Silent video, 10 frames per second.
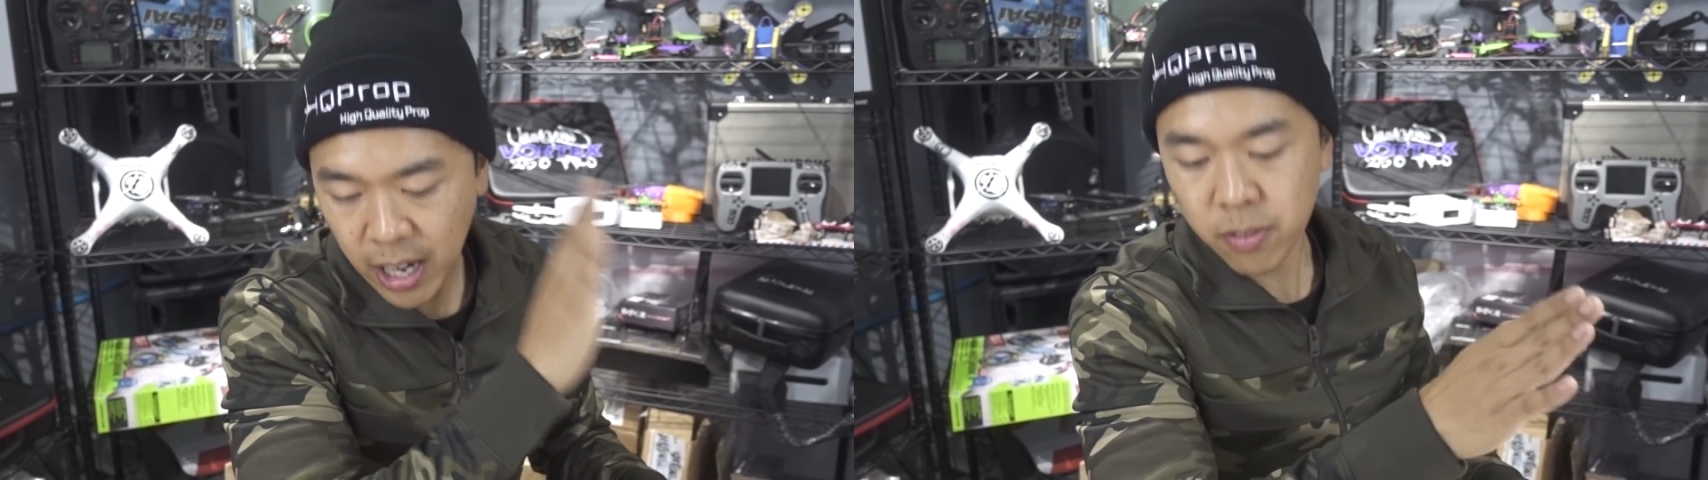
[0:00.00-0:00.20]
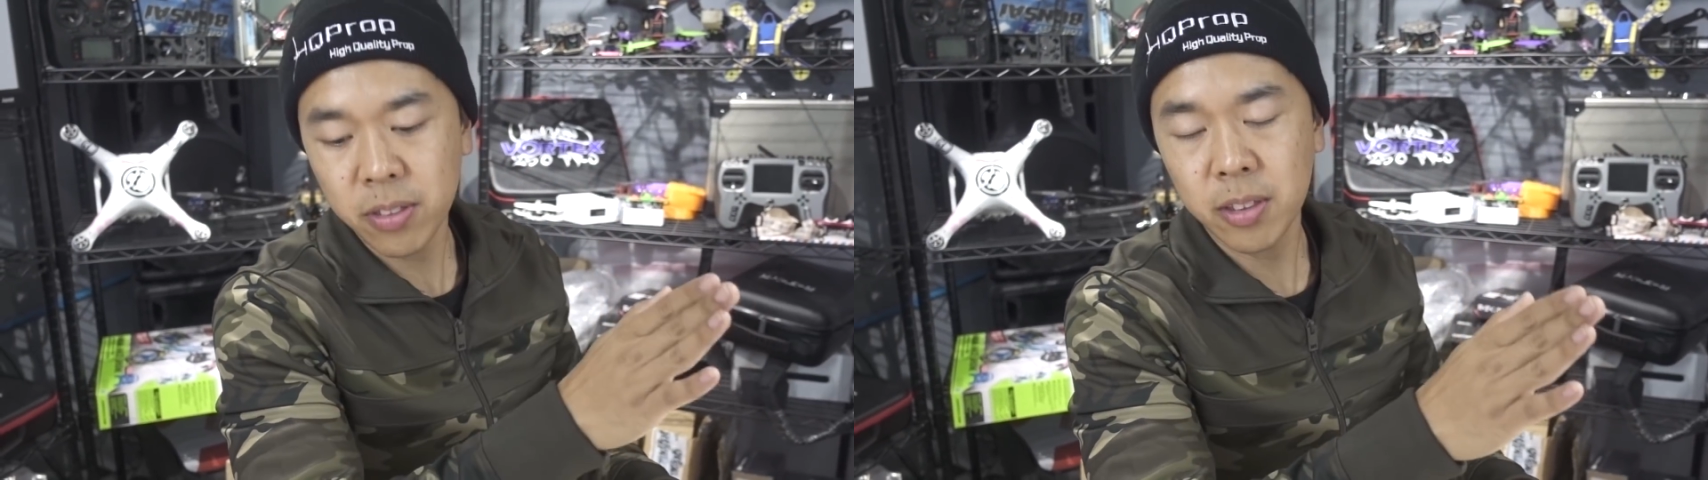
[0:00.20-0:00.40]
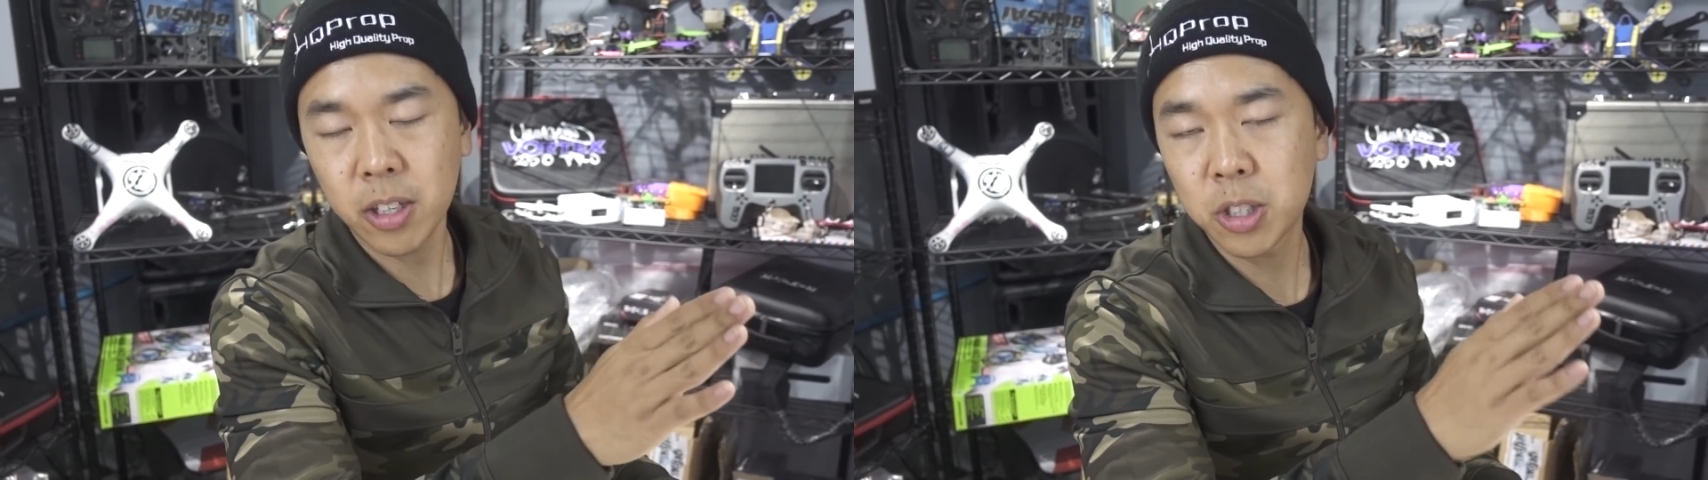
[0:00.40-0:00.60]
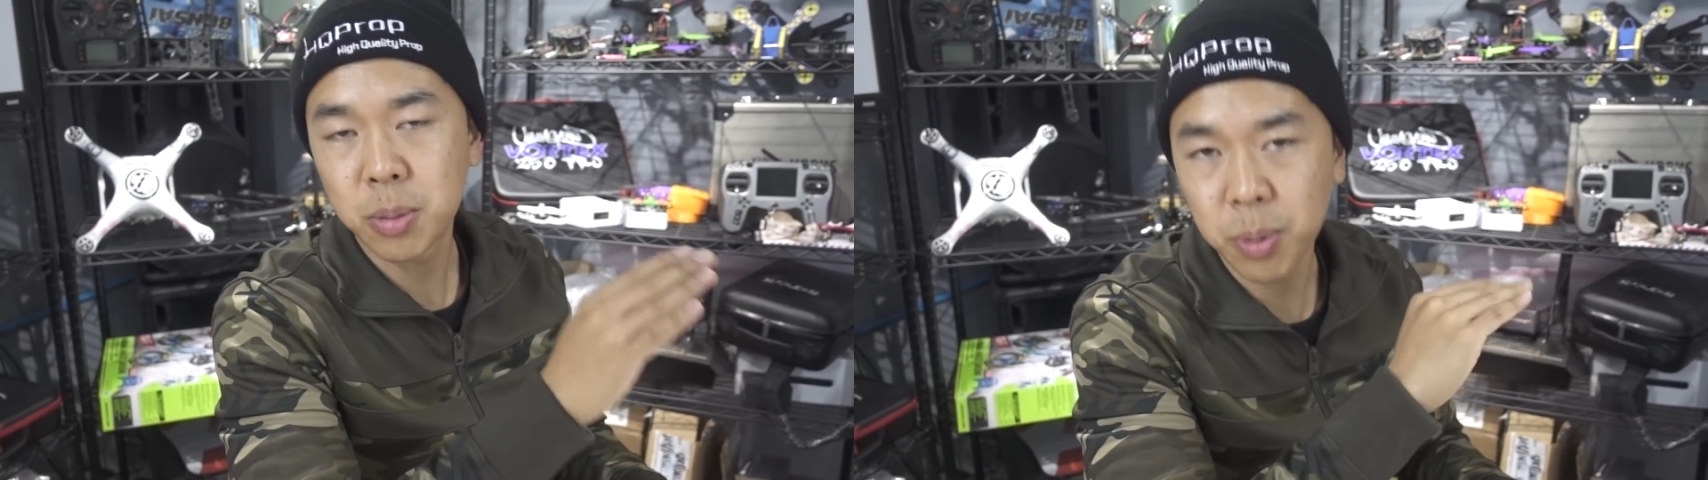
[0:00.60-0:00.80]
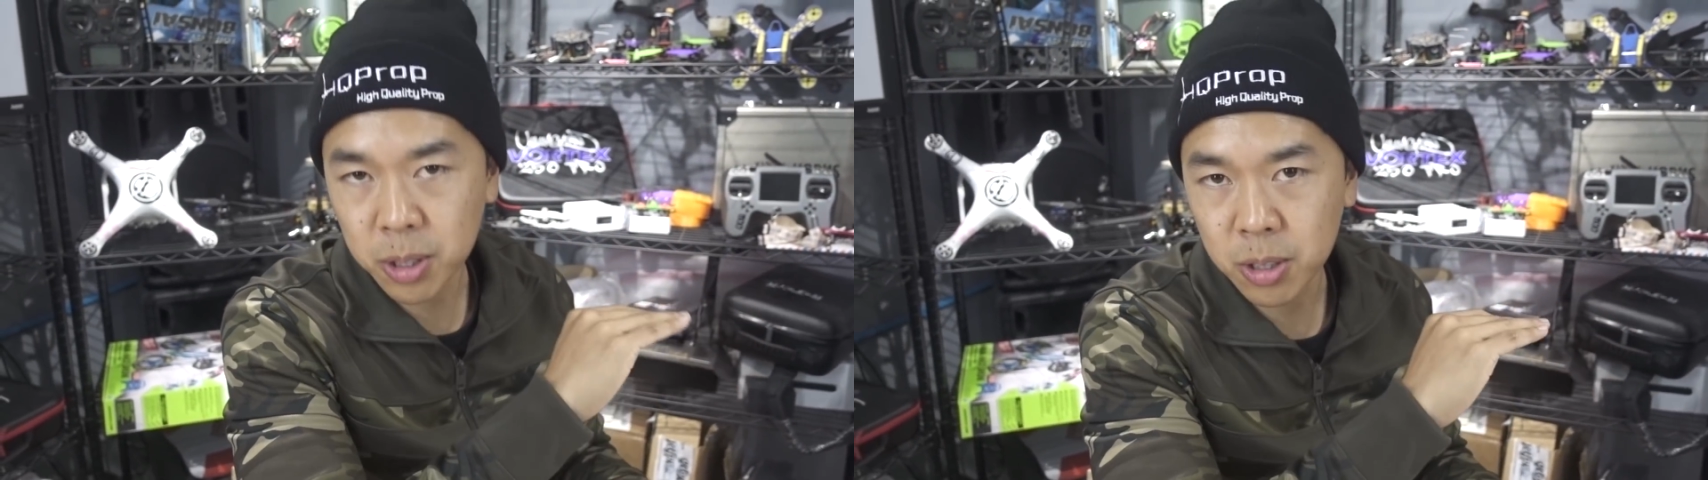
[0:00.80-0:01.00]
everything that you're
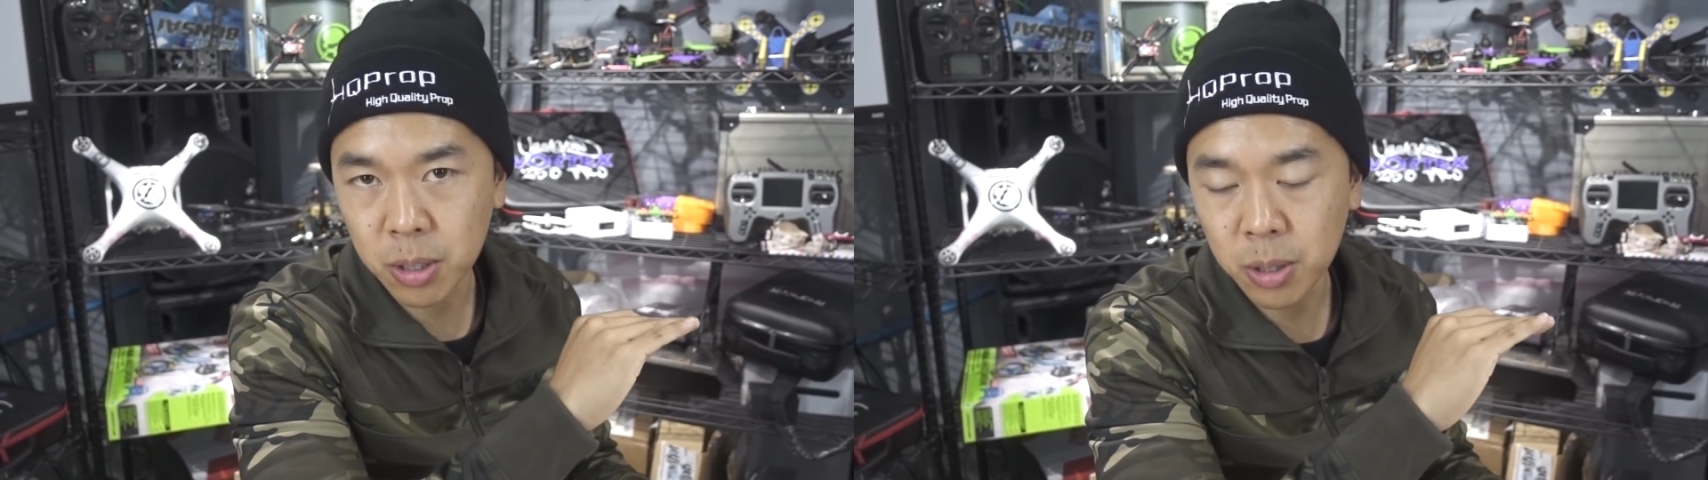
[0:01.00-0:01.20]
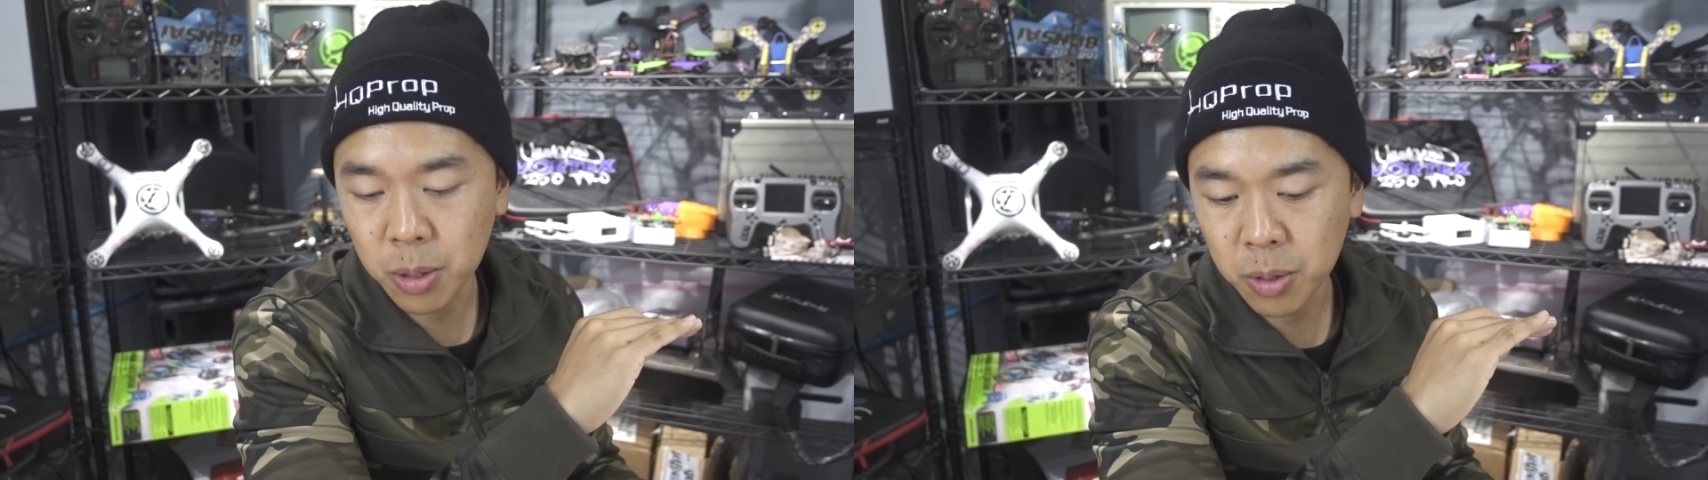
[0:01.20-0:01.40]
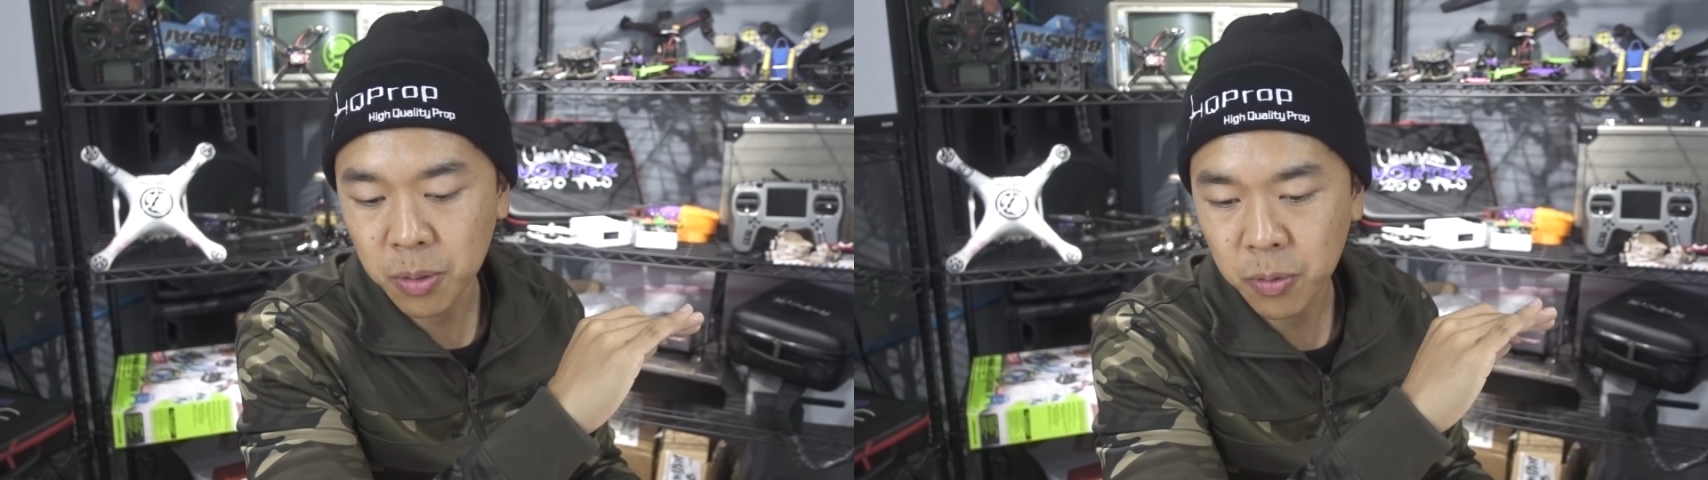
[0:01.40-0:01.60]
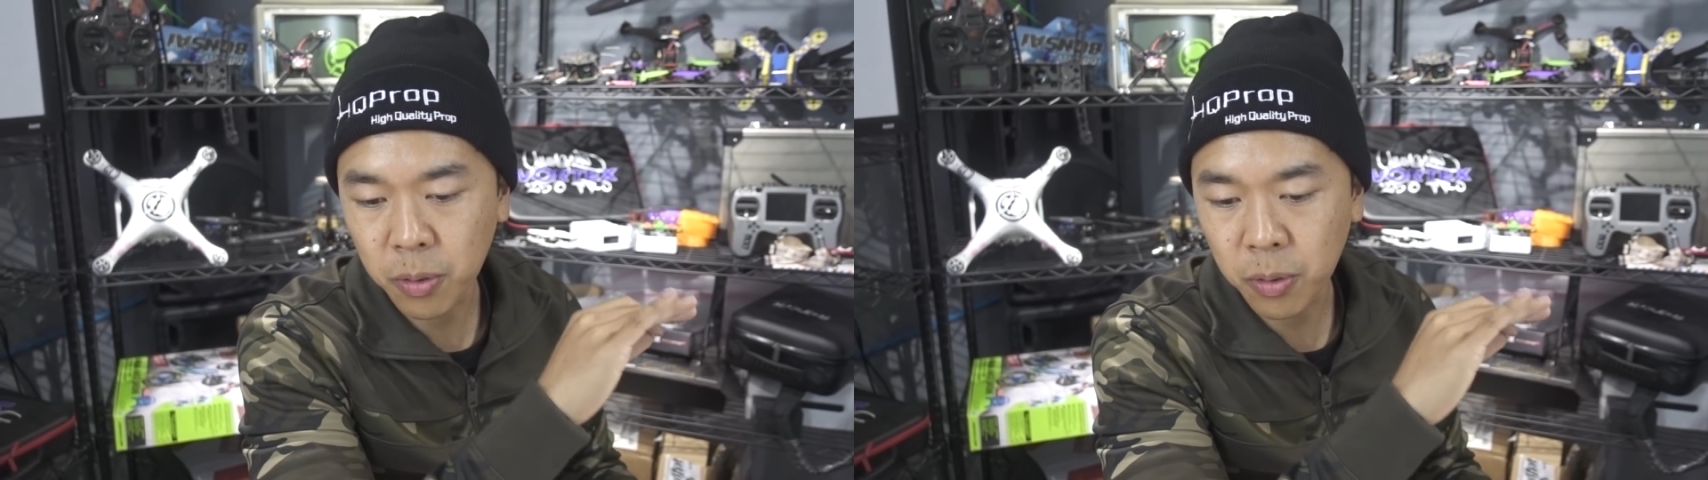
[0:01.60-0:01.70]
supposed to do